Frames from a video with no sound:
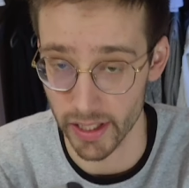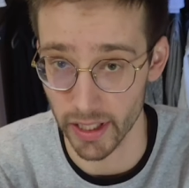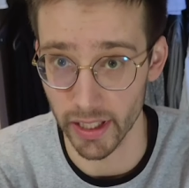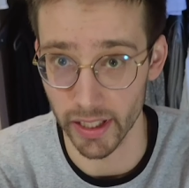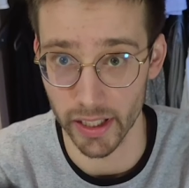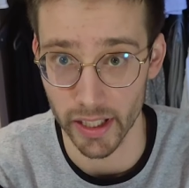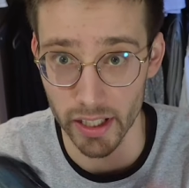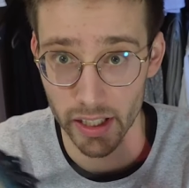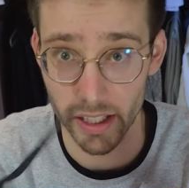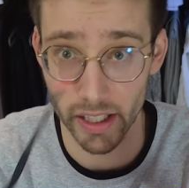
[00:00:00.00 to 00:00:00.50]

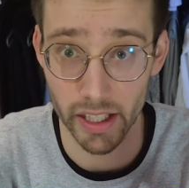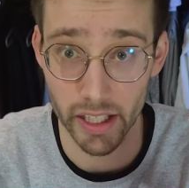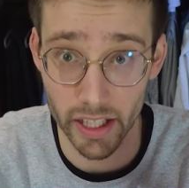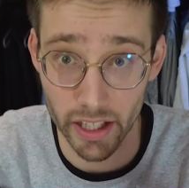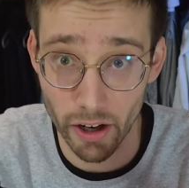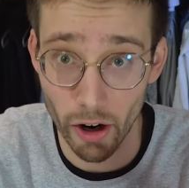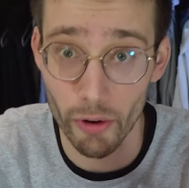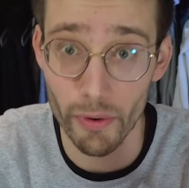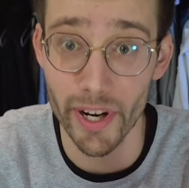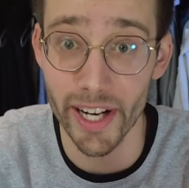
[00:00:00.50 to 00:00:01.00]
Like, it
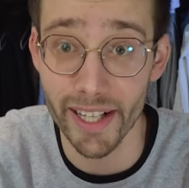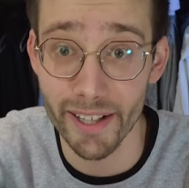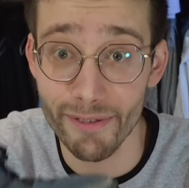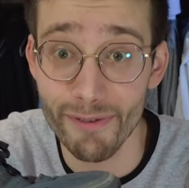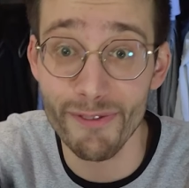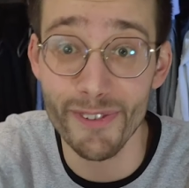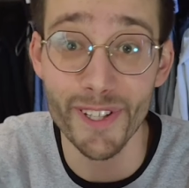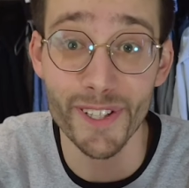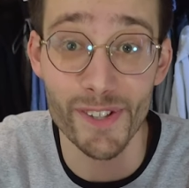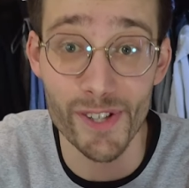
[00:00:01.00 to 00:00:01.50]
already
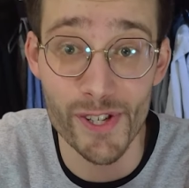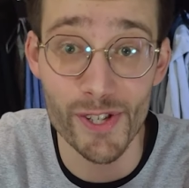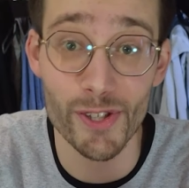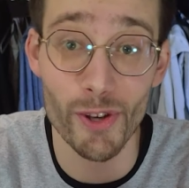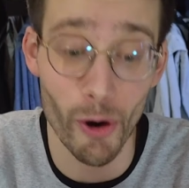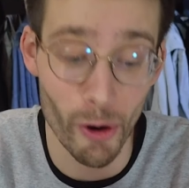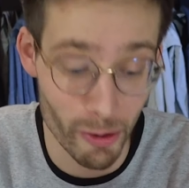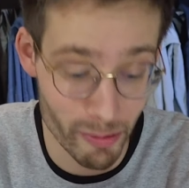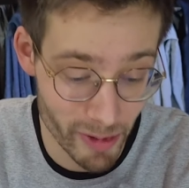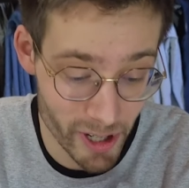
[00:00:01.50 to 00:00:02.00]
feels
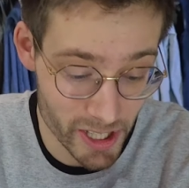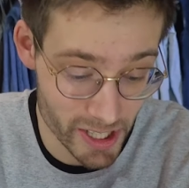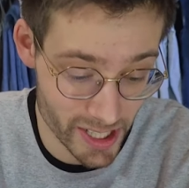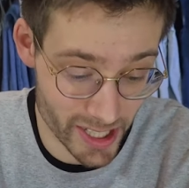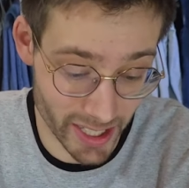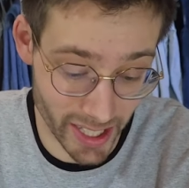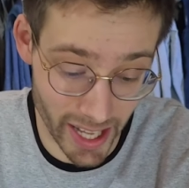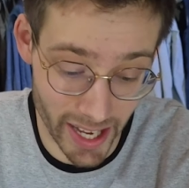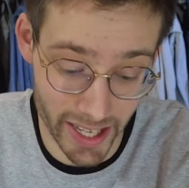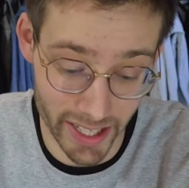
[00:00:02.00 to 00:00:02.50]
so much
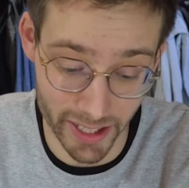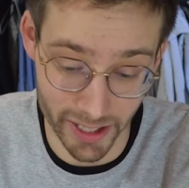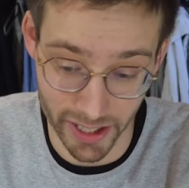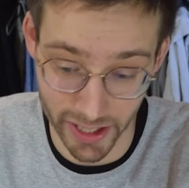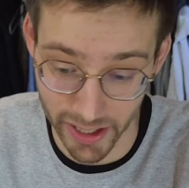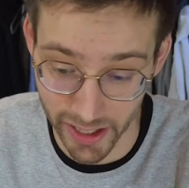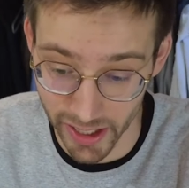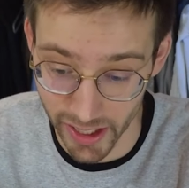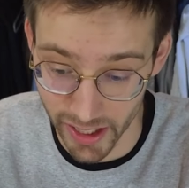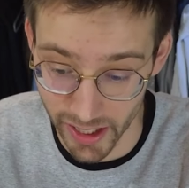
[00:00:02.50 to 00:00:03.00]

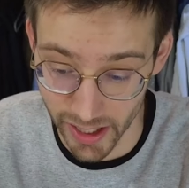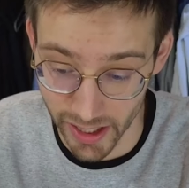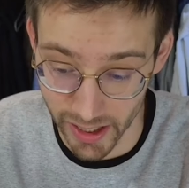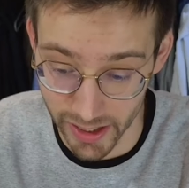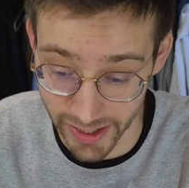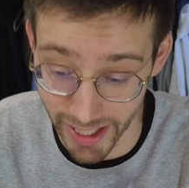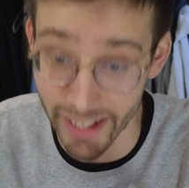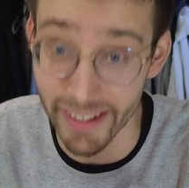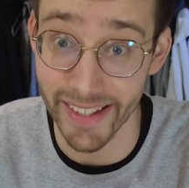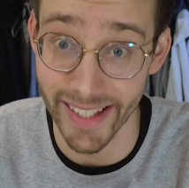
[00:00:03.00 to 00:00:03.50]
lighter
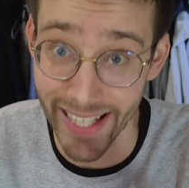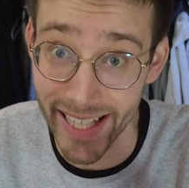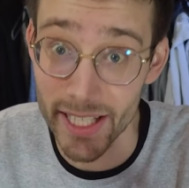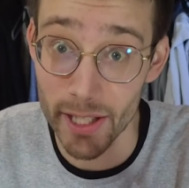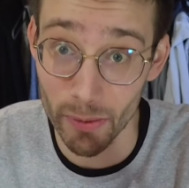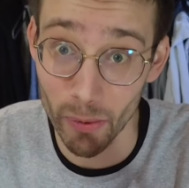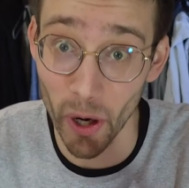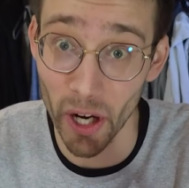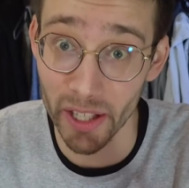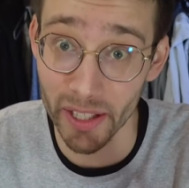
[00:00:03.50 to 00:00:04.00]
than
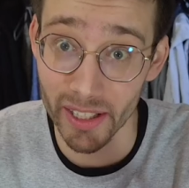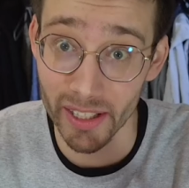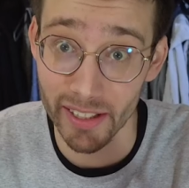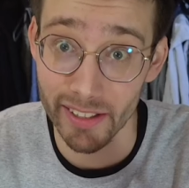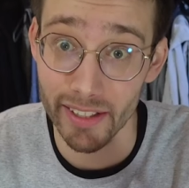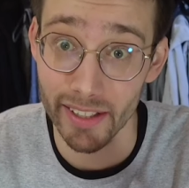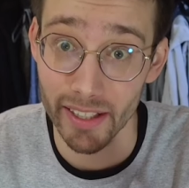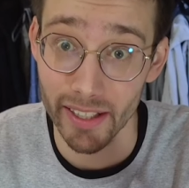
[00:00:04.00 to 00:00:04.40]
this one,